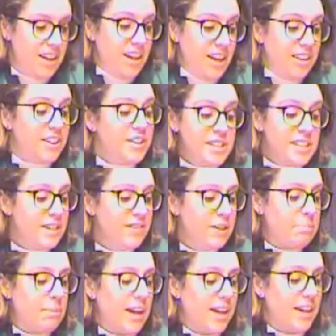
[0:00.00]
There's
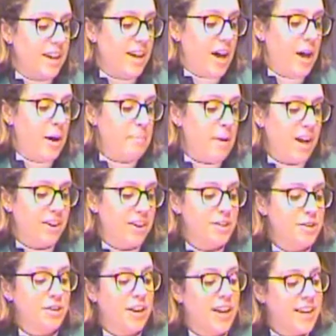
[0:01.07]
even been a modern
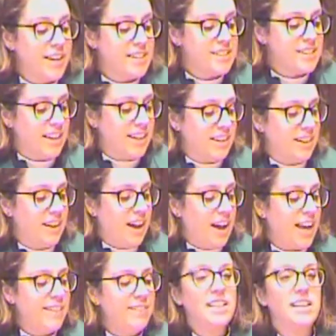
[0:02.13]
trend in
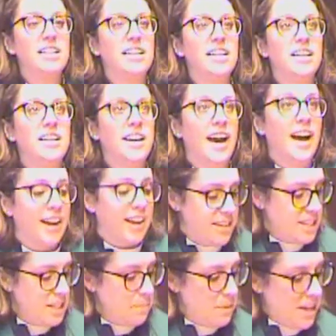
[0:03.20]
Ivy League
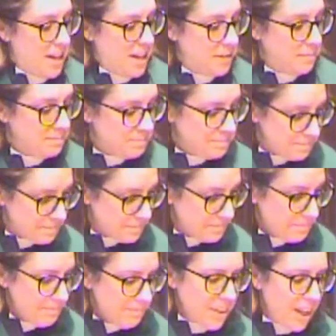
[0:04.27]
academia,
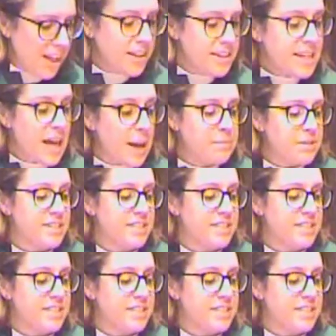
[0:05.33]
an attempt